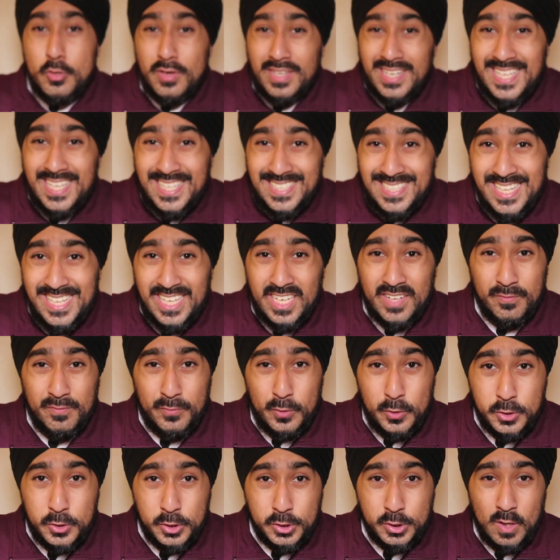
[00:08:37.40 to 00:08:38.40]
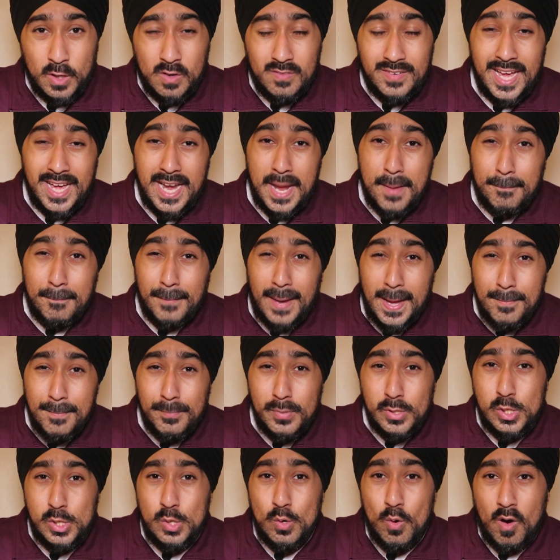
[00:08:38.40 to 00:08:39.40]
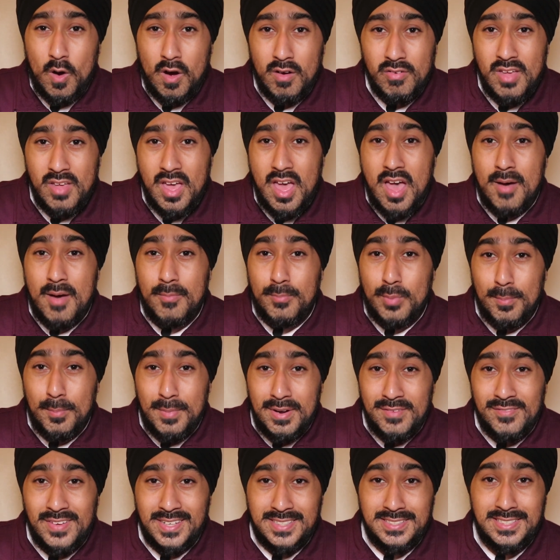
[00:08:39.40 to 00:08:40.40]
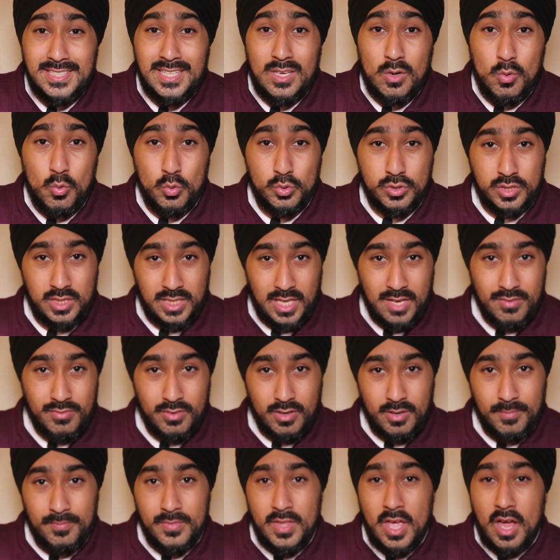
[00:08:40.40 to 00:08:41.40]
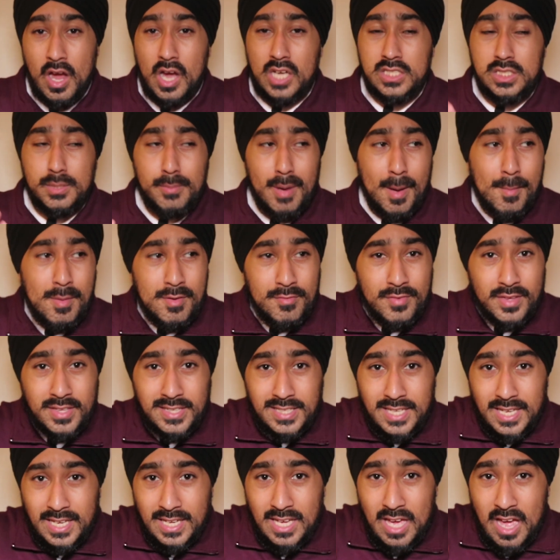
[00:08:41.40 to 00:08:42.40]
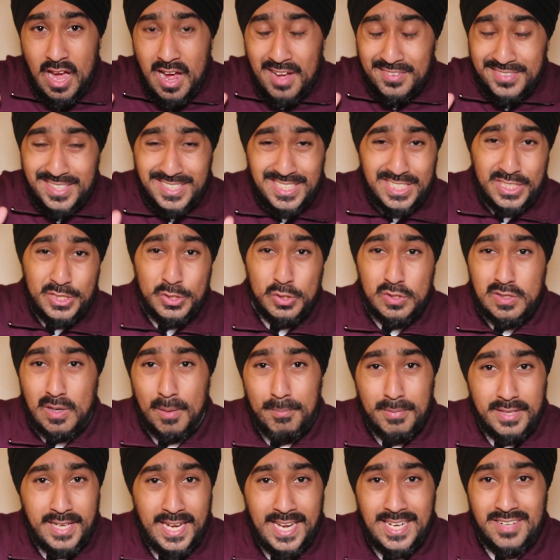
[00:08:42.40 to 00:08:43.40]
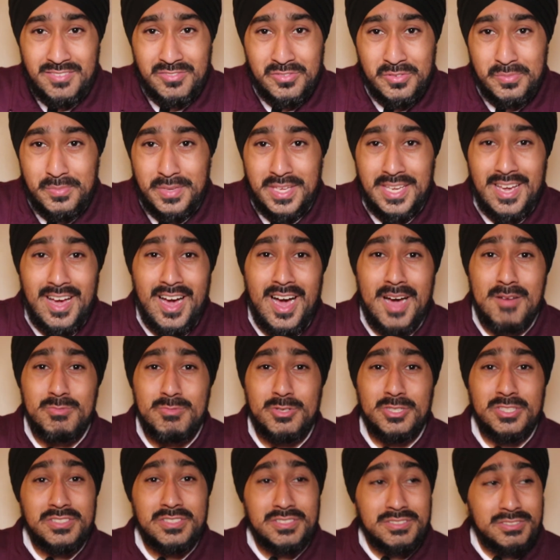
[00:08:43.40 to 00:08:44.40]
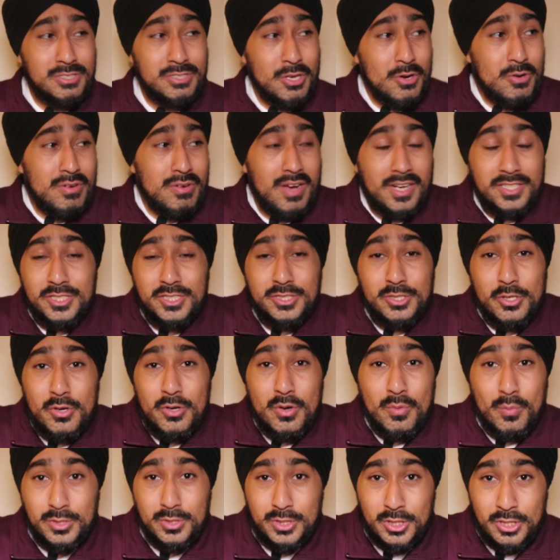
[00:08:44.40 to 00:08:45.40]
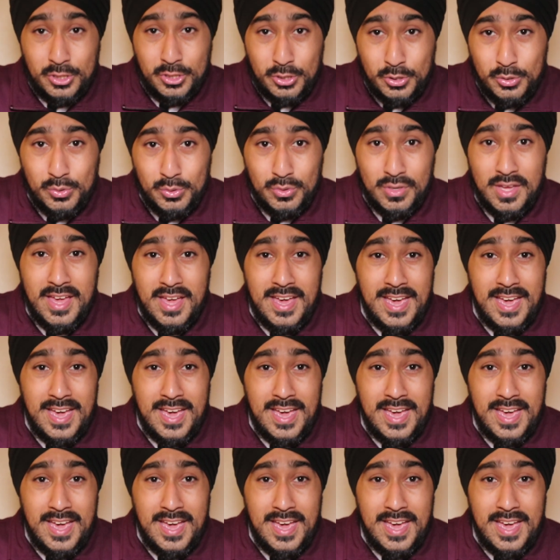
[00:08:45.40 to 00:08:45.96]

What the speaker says: can easily confuse yourself and it might put you off from investing altogether, because you might be thinking, this is too complicated for me, I just don't know what to do.